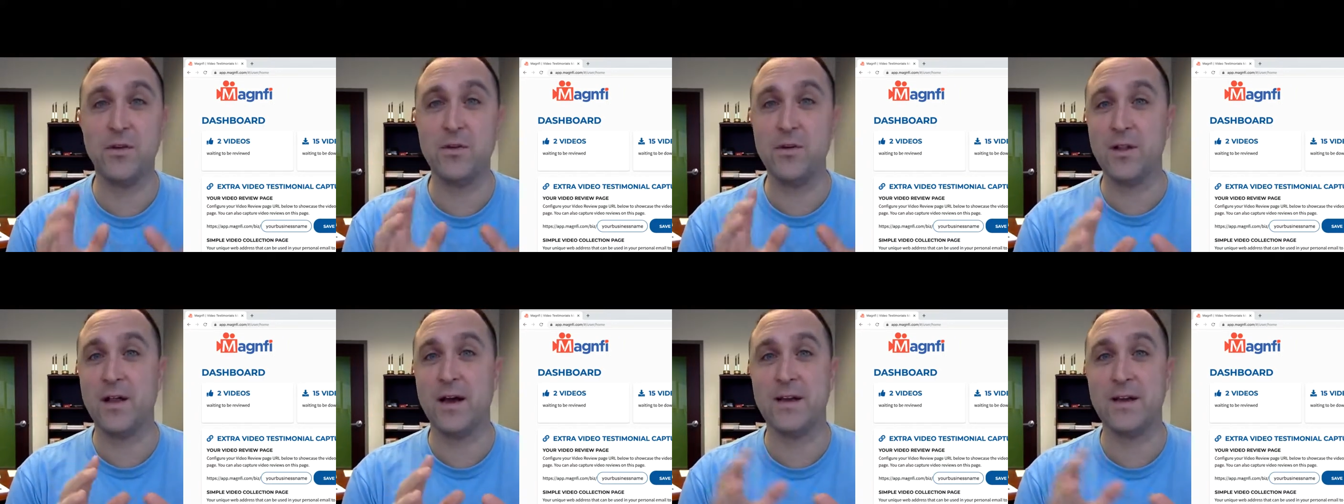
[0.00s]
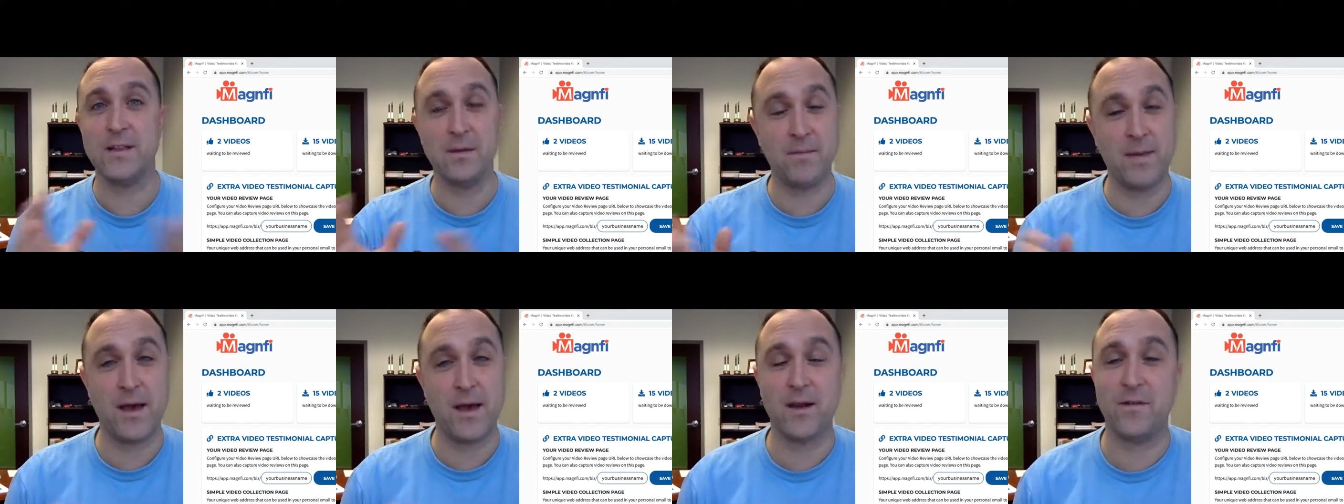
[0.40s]

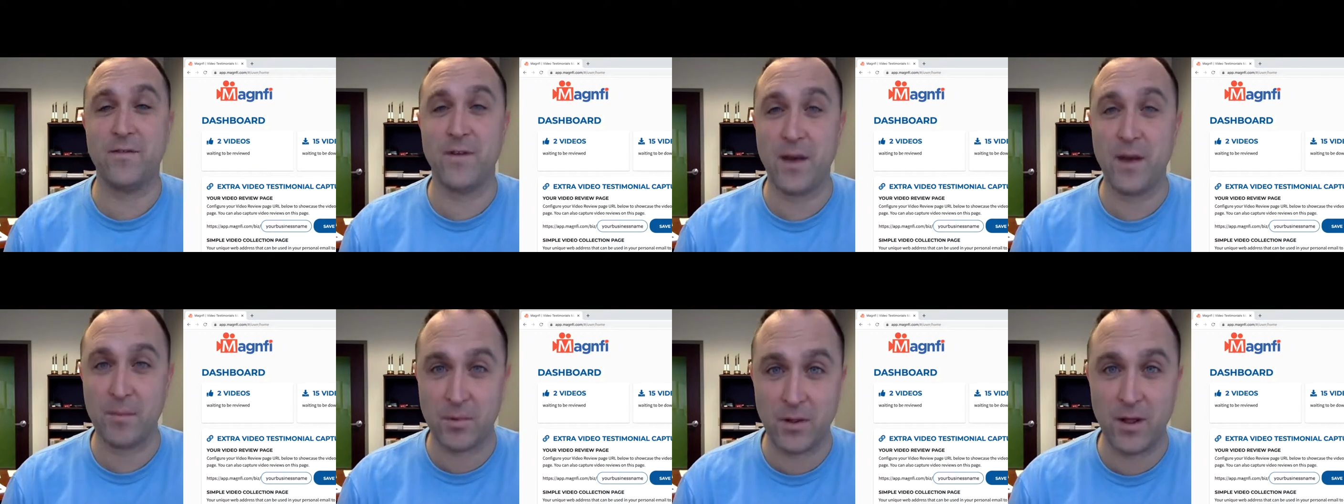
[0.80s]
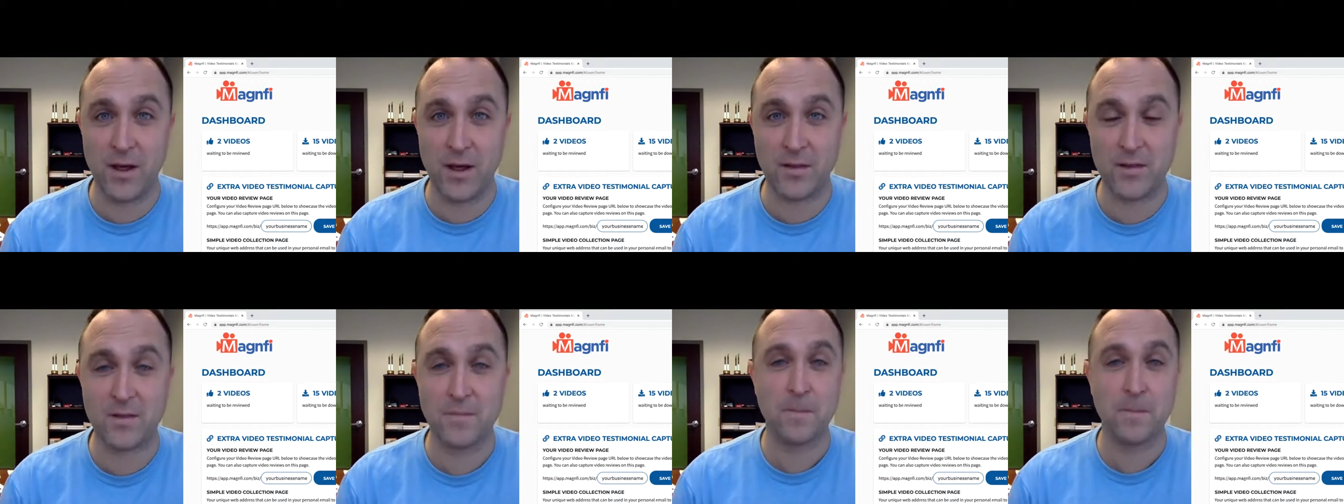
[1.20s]
Utilizing Magnfi
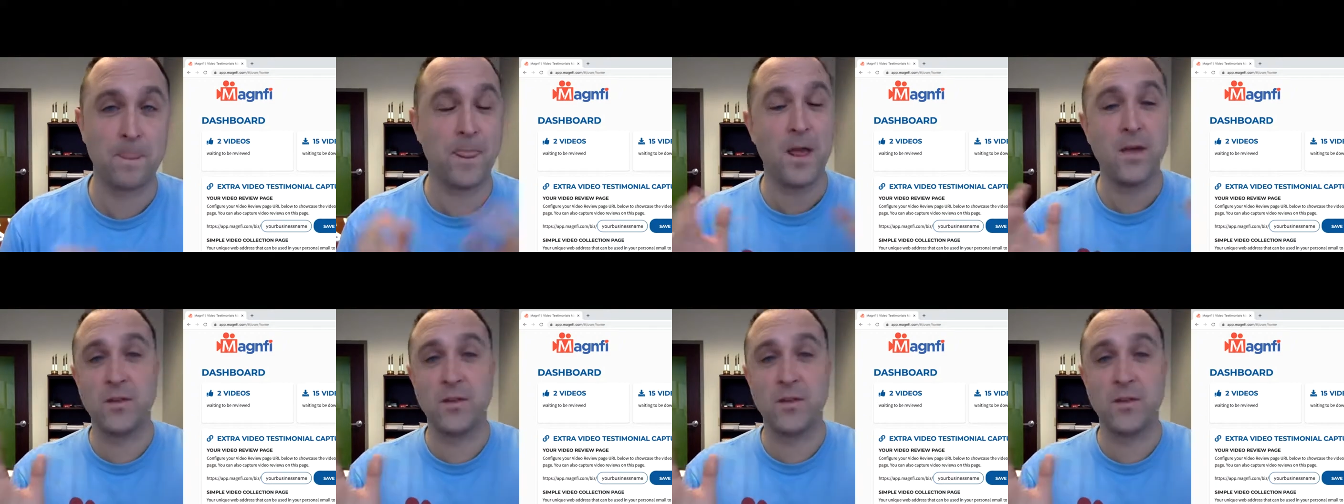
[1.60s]
Plus.